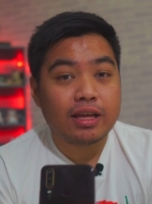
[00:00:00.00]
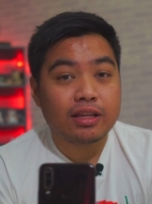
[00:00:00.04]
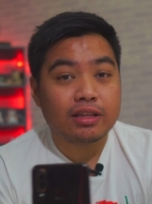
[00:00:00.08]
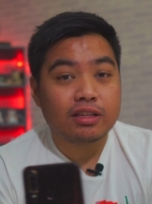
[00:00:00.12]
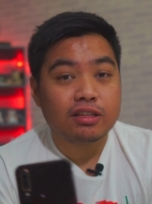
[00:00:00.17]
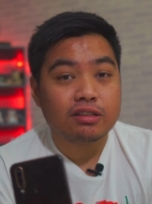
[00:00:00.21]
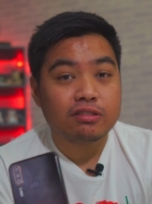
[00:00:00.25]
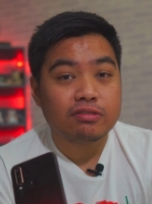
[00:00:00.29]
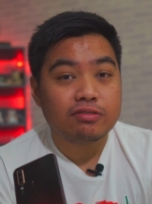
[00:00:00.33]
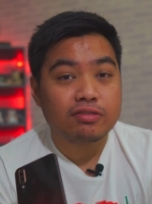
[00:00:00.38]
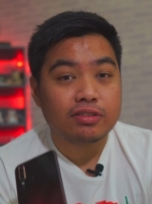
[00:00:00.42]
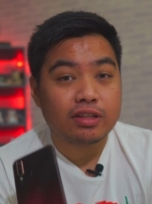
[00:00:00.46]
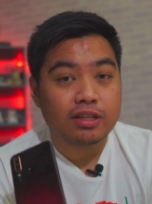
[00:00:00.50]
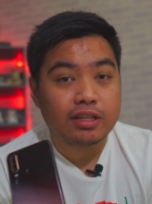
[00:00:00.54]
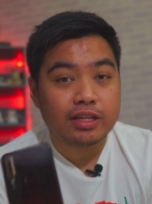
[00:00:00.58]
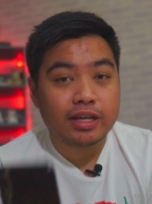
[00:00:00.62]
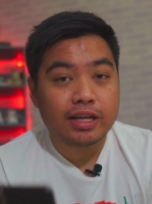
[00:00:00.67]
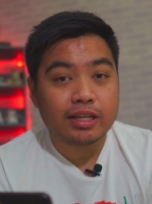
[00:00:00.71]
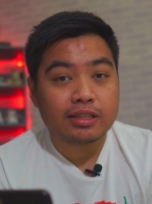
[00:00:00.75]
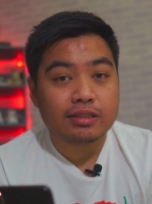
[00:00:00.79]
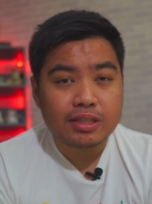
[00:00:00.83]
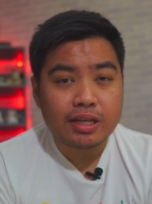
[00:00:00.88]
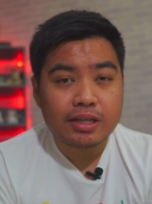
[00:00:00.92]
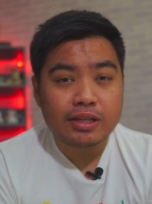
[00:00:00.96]
end of the
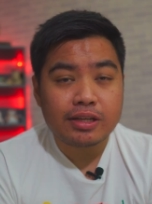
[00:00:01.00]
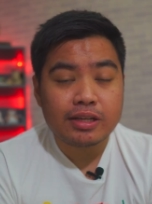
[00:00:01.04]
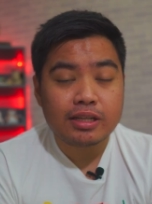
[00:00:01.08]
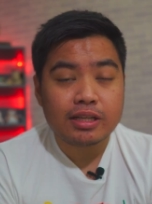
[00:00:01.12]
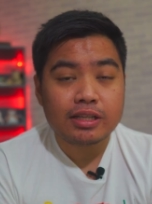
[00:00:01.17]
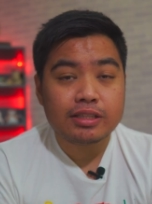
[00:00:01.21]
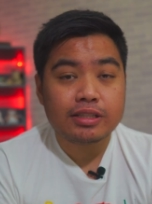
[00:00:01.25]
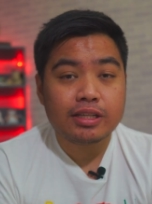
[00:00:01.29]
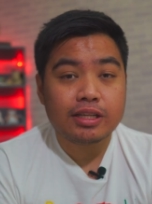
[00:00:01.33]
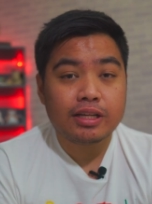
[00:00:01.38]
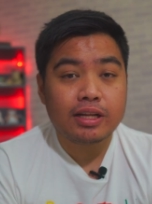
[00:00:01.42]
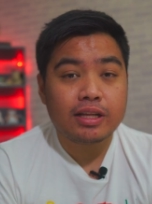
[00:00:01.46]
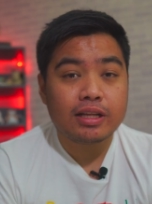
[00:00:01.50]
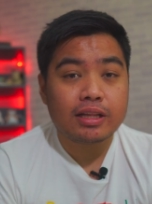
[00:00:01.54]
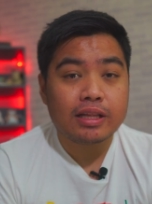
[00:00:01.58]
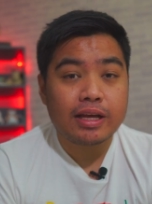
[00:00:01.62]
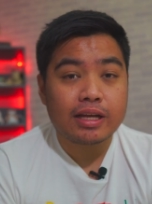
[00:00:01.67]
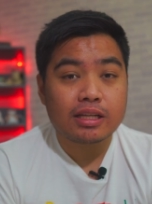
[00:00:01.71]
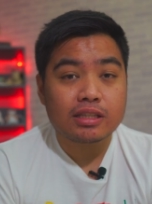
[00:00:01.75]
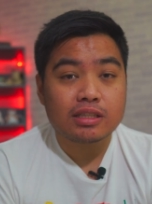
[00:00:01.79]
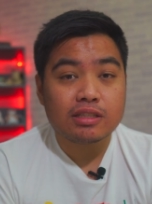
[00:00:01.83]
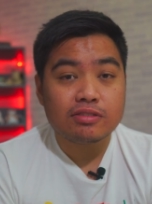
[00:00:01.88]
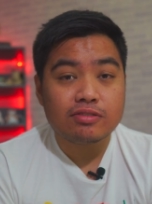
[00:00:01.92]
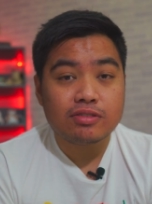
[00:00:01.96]
night. I really didn't
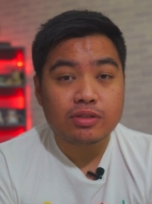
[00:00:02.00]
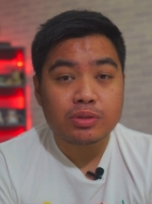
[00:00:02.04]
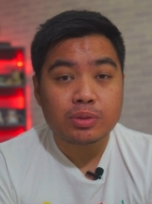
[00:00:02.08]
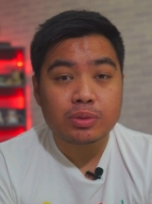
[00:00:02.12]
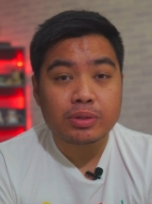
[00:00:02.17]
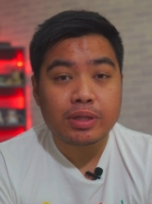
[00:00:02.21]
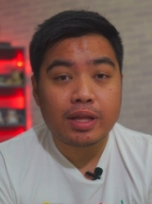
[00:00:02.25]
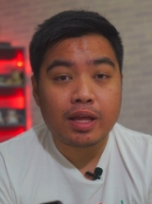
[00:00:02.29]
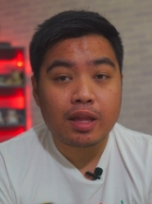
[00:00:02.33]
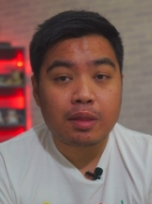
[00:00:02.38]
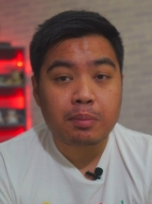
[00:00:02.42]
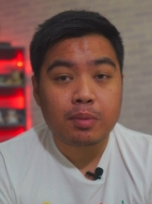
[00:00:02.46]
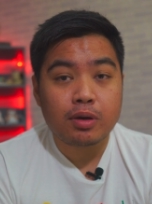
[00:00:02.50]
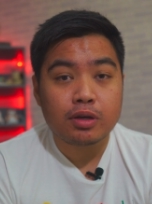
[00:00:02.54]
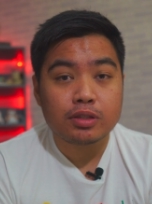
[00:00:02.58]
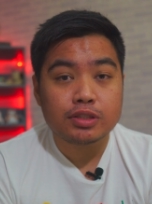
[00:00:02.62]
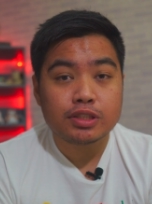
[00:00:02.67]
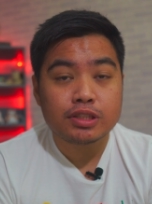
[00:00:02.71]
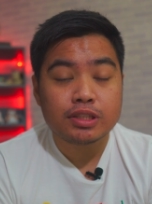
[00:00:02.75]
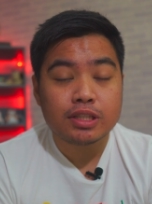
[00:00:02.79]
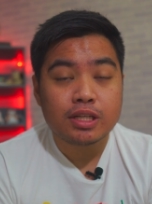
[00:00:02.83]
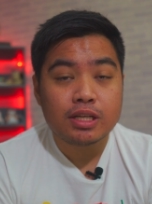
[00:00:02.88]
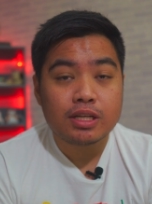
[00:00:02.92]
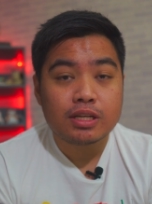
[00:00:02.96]
like the phone that
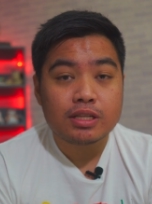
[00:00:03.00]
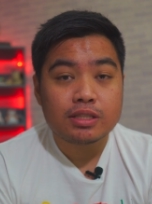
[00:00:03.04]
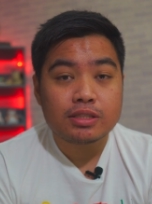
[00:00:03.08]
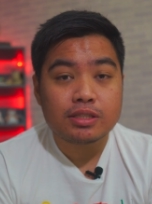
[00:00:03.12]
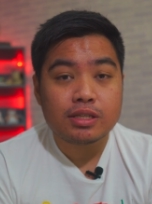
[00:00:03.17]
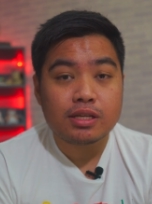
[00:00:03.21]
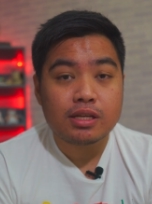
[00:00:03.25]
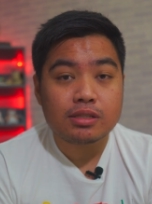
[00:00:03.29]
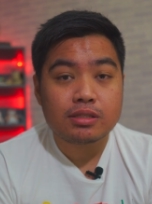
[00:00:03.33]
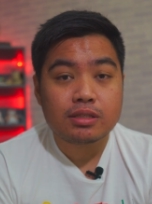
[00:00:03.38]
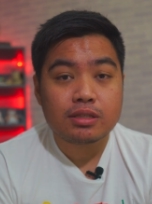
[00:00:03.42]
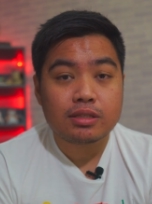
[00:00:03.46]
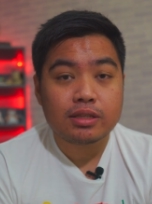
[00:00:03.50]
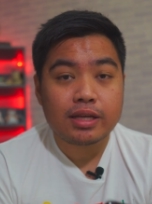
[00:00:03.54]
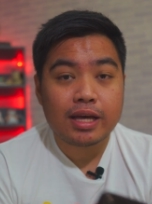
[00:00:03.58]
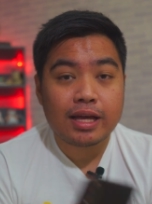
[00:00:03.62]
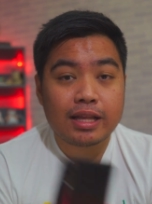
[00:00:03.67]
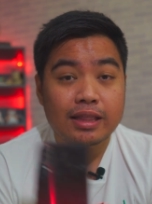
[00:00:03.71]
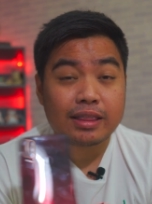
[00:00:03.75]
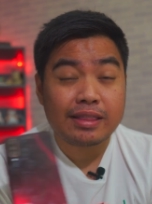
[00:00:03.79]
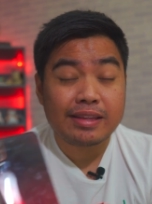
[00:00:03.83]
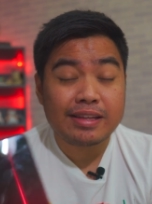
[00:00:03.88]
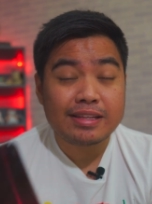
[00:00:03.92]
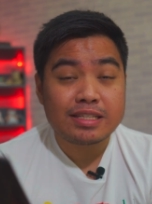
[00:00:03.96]
much, since
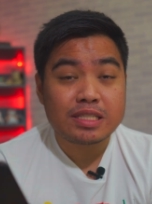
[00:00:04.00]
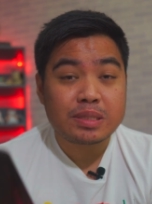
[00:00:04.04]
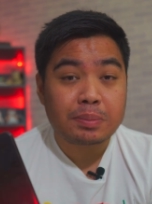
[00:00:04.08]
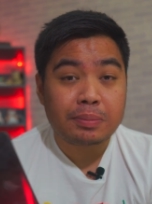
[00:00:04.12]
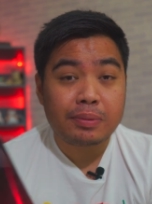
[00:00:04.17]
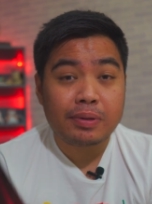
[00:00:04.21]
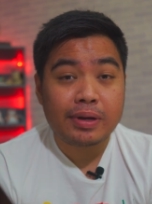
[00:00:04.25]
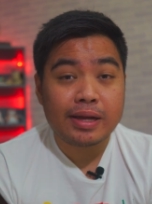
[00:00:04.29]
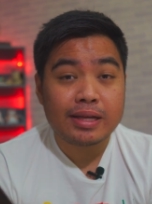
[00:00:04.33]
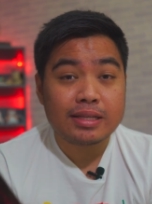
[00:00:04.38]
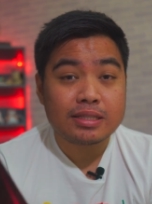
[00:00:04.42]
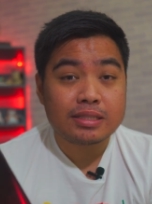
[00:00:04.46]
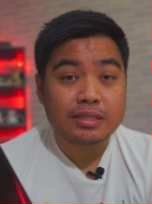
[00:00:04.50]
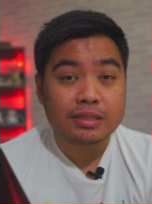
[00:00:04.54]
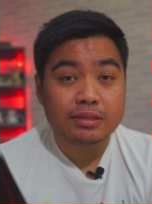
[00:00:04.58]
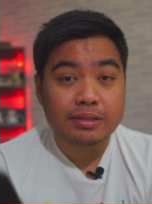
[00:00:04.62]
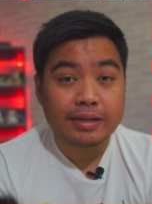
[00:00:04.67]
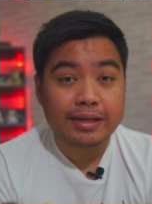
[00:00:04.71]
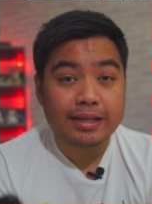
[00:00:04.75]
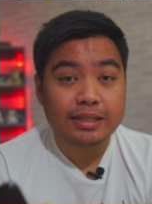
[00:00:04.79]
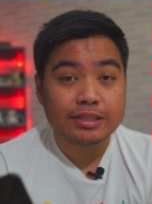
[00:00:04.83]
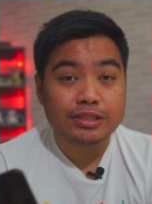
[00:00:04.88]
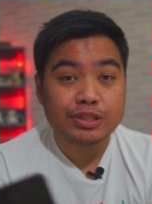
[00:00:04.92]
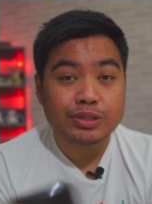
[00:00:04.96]
at this price
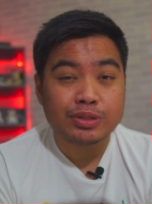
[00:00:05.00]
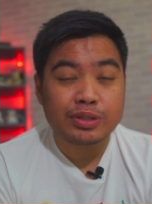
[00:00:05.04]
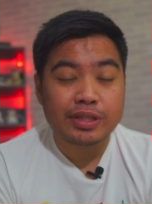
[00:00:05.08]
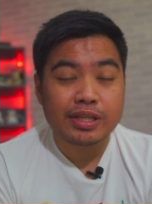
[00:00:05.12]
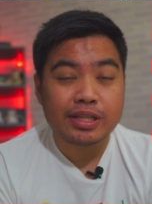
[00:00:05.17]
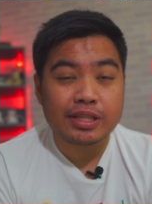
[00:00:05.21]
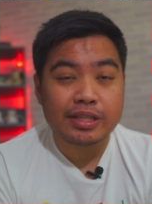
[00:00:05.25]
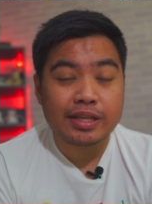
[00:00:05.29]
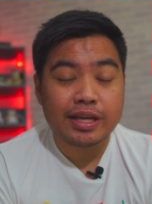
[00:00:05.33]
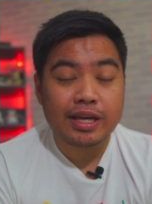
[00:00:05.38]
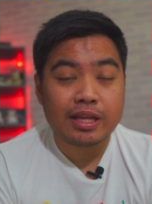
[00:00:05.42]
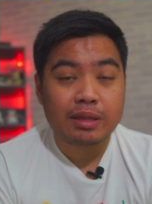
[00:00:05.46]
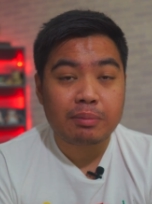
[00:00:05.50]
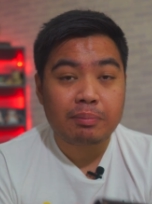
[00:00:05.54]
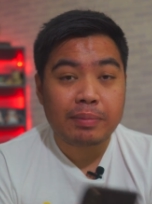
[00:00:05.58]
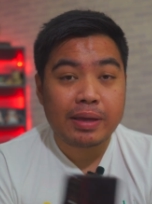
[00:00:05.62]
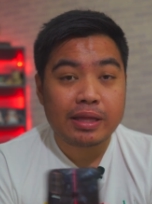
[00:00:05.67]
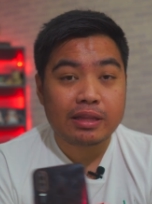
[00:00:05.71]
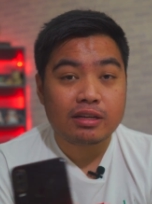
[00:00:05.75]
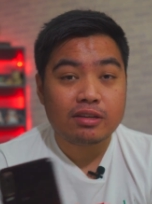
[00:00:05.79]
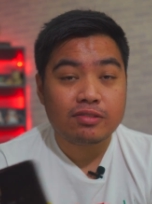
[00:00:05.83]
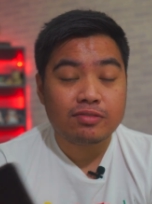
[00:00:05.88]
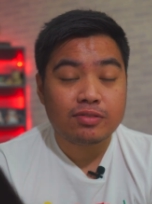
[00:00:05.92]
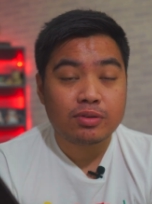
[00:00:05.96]
range you can get
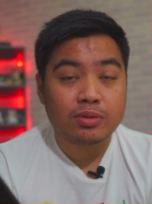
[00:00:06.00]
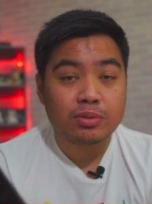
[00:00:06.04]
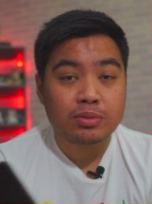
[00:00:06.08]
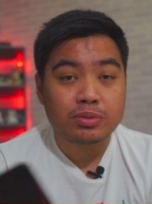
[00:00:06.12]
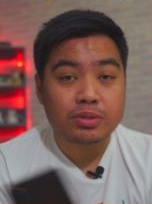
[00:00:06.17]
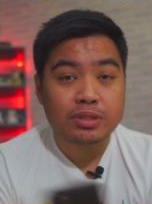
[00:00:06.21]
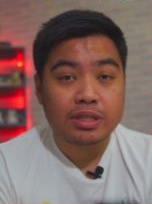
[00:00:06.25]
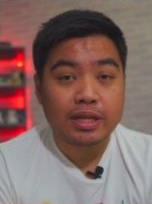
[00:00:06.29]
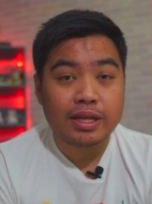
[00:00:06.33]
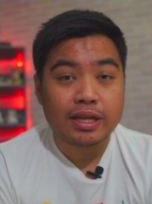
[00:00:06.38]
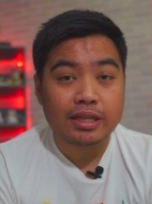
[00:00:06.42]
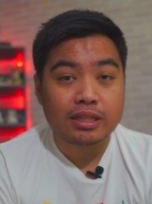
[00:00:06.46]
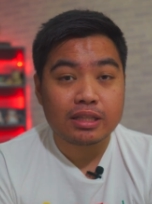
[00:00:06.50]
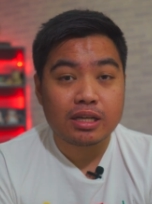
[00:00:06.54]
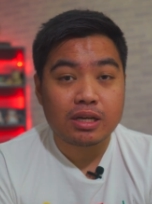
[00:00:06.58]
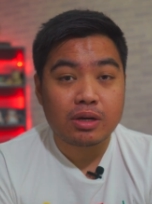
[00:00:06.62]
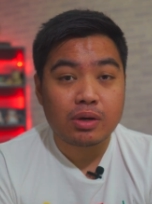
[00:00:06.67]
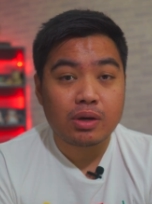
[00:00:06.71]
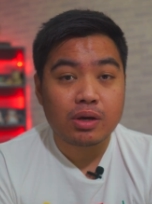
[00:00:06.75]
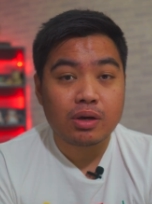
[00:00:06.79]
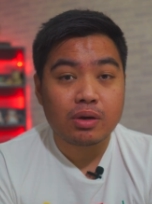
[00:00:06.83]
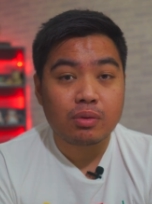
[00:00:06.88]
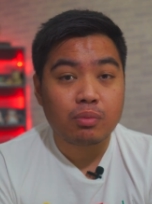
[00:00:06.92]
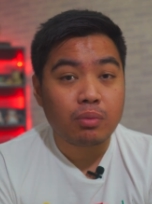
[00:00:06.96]
better phones like
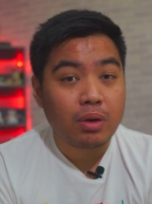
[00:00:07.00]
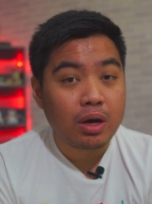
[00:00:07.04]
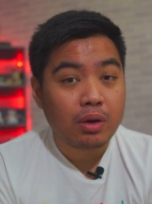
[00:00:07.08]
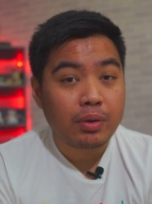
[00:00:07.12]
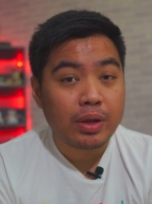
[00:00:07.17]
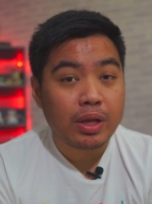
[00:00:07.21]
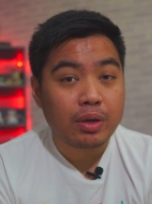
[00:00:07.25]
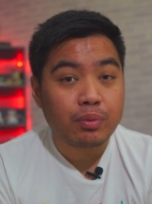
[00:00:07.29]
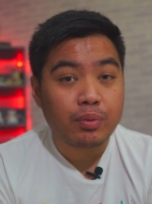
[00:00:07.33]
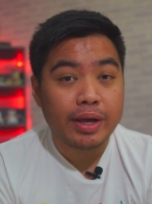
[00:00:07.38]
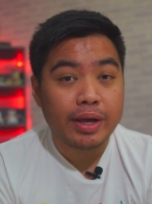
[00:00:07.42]
the Huawei